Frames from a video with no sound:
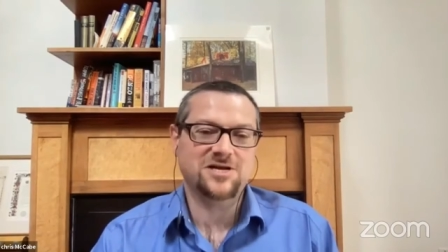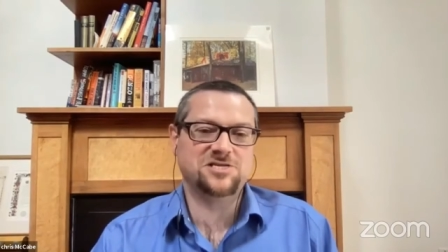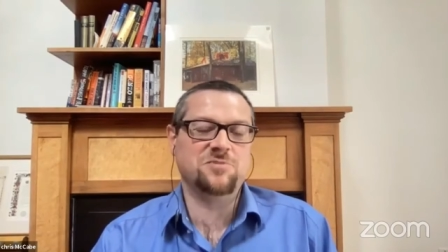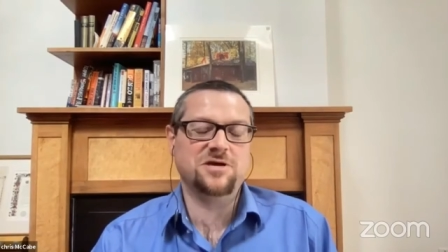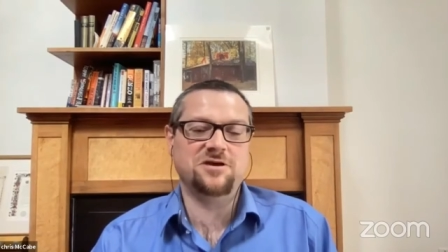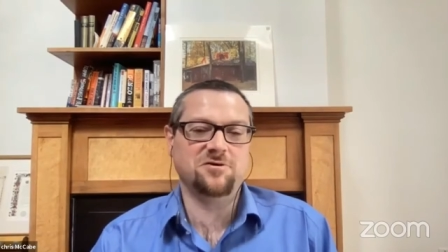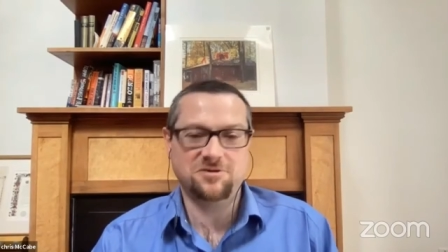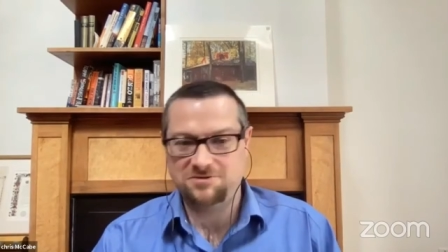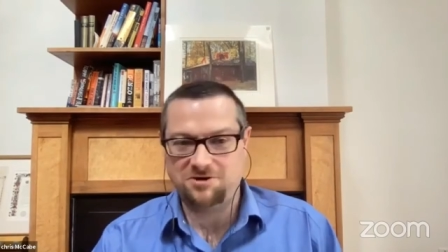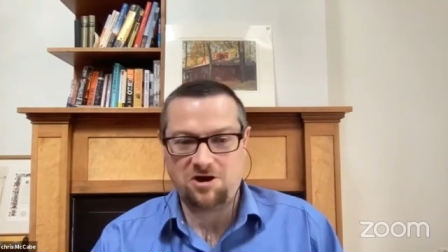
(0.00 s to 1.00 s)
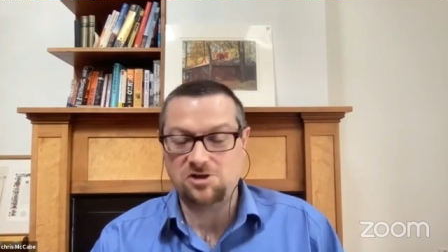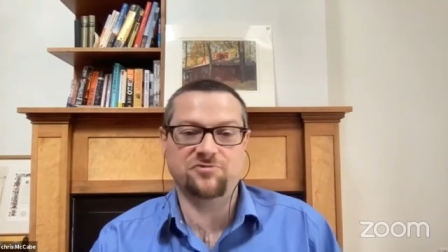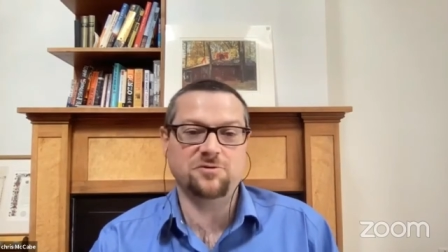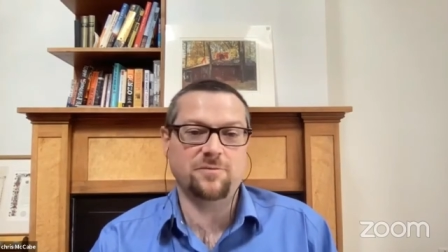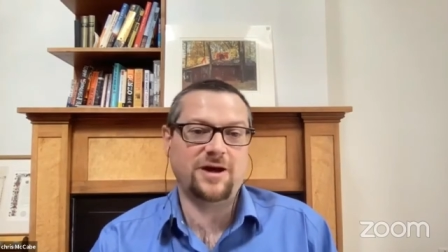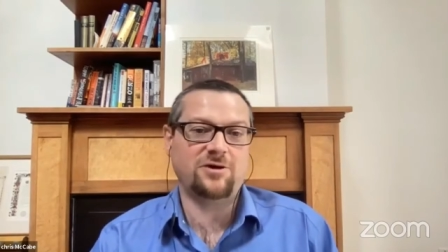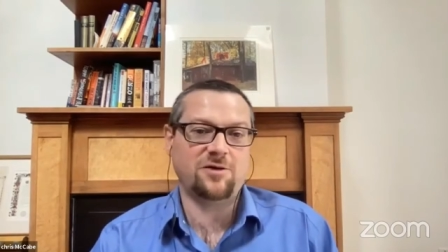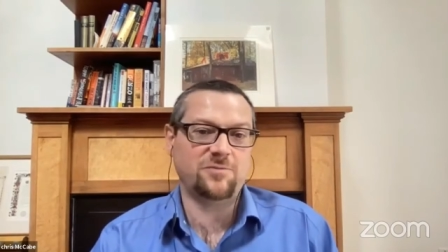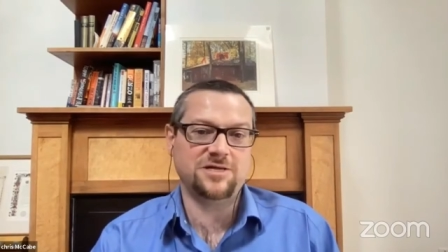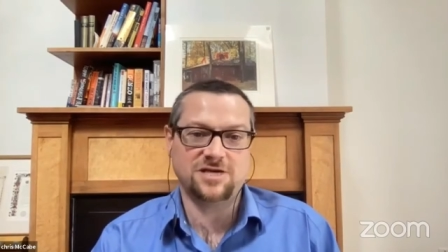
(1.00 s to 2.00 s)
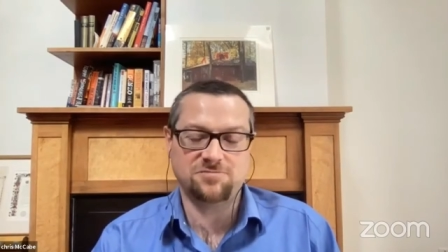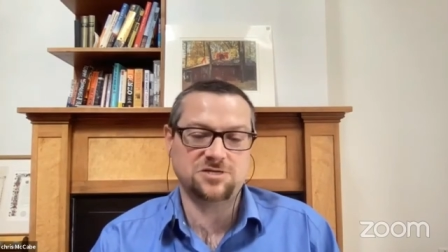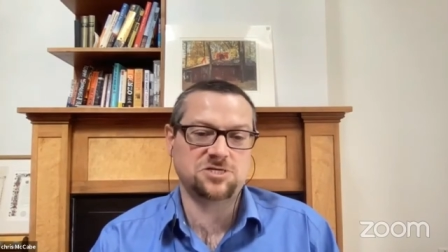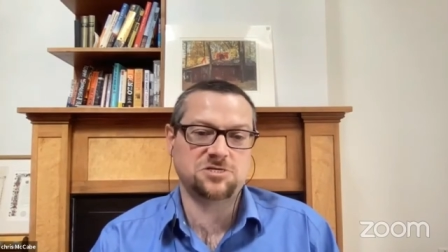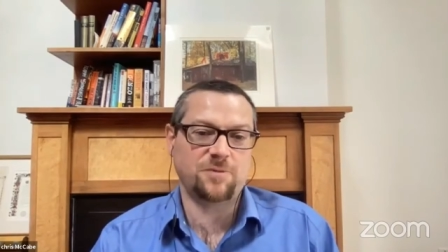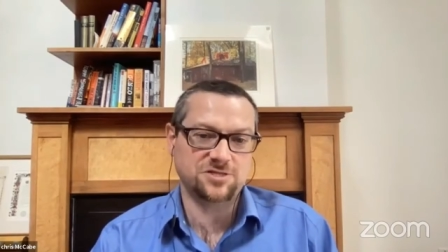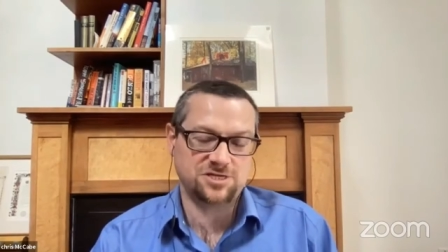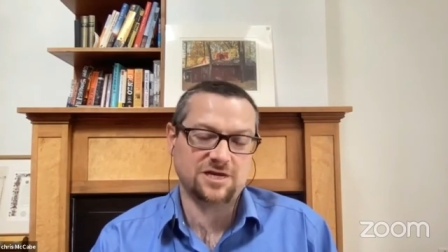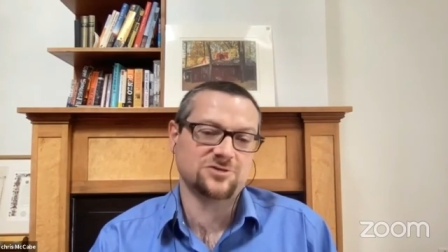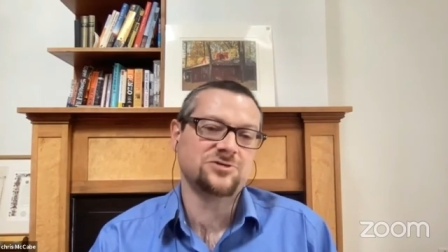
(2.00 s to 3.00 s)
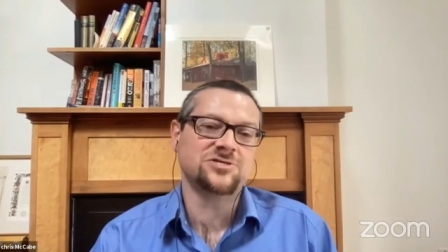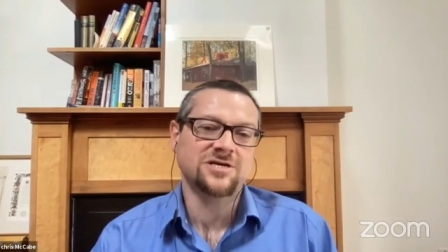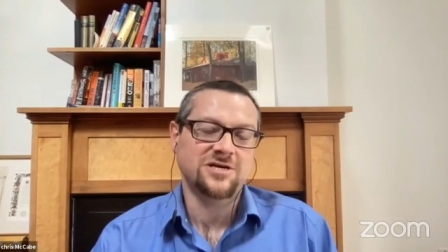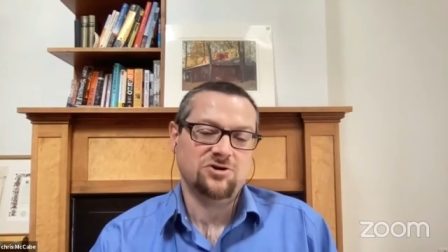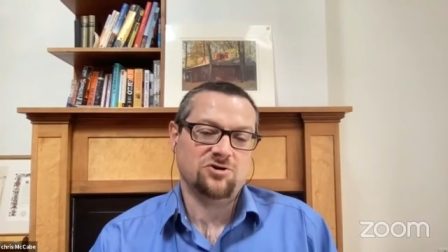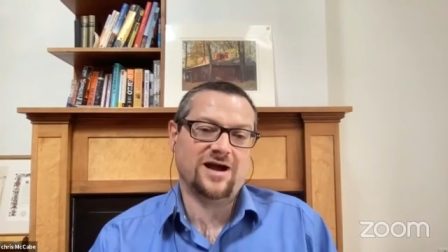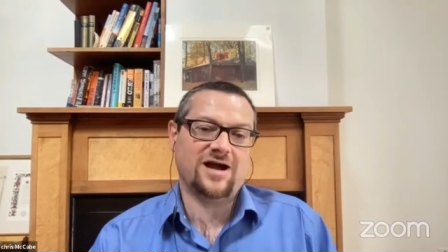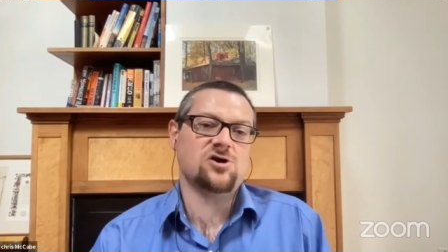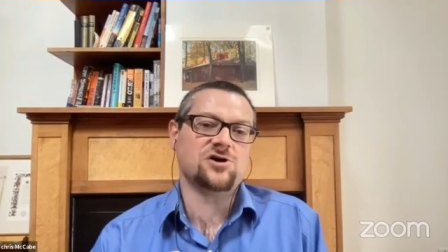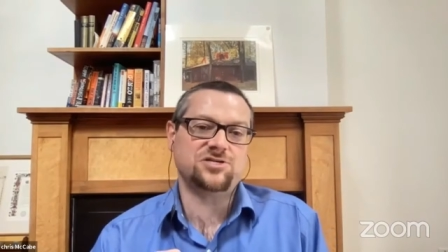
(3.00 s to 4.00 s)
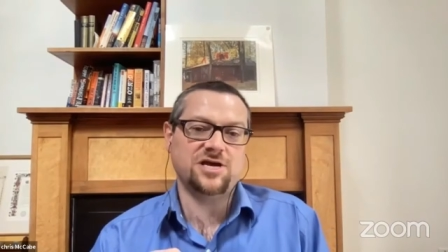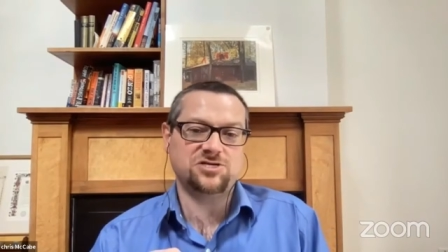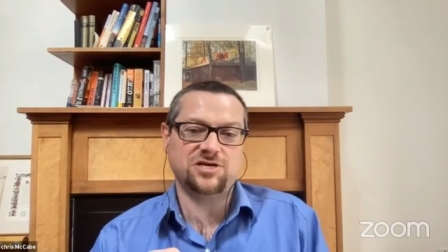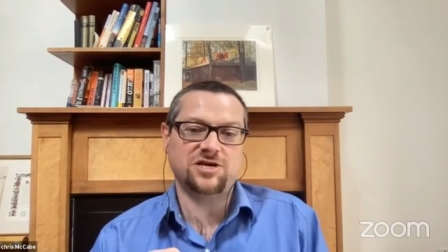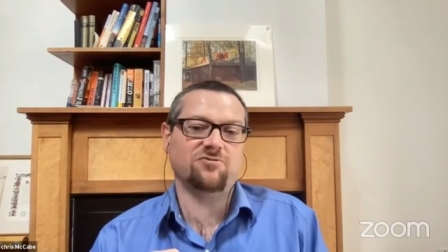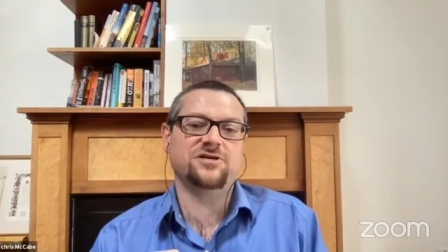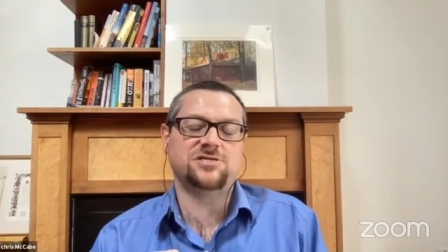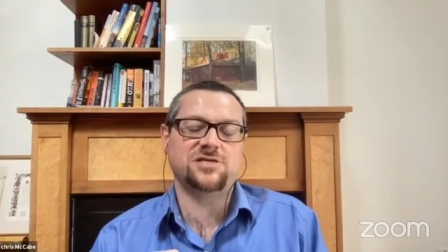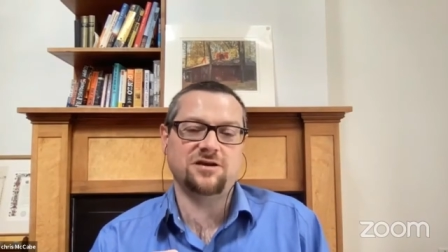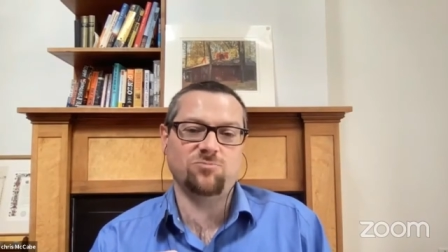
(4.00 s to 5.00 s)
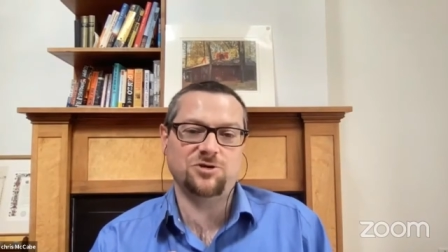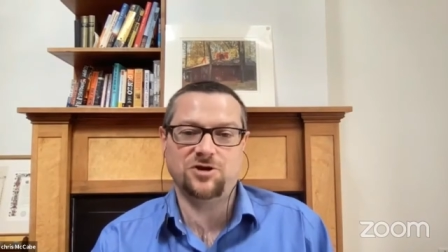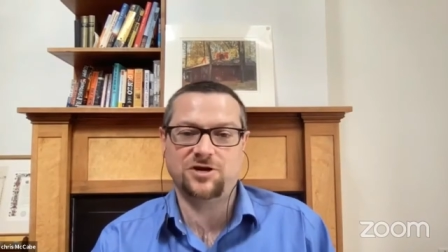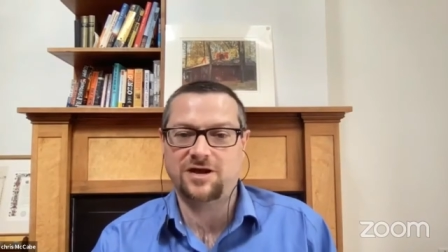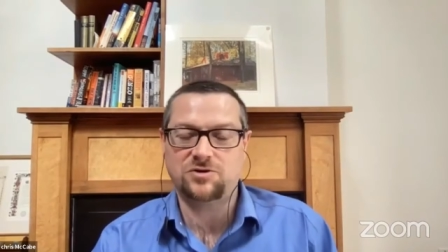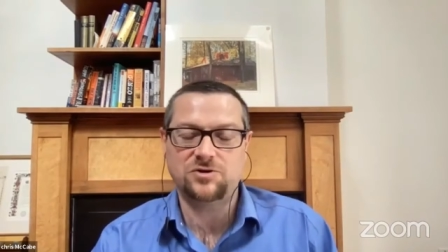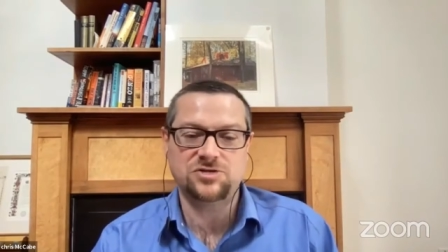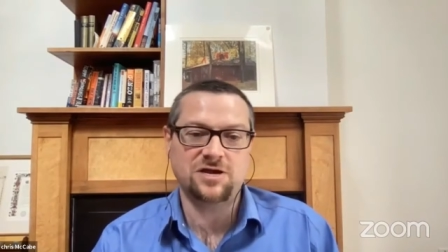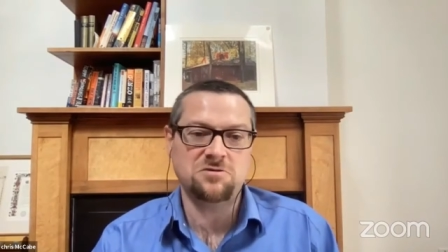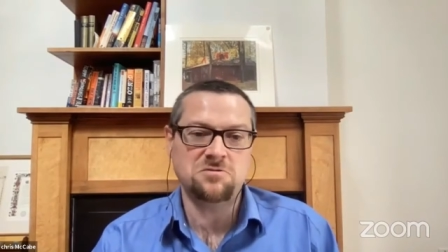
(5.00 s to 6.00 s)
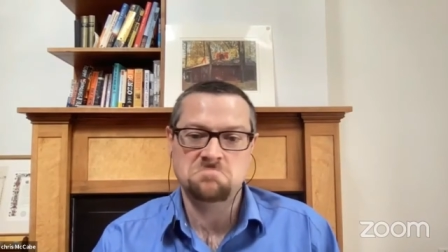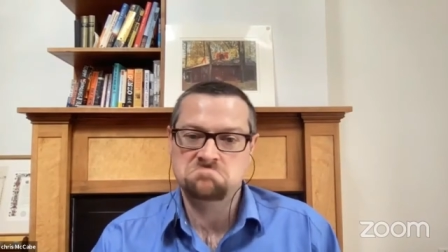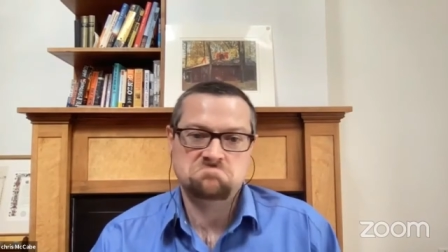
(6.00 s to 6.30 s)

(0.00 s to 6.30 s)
Is the media all over them about how many times they suspend sellers or how long it takes to get reinstated when your account goes down?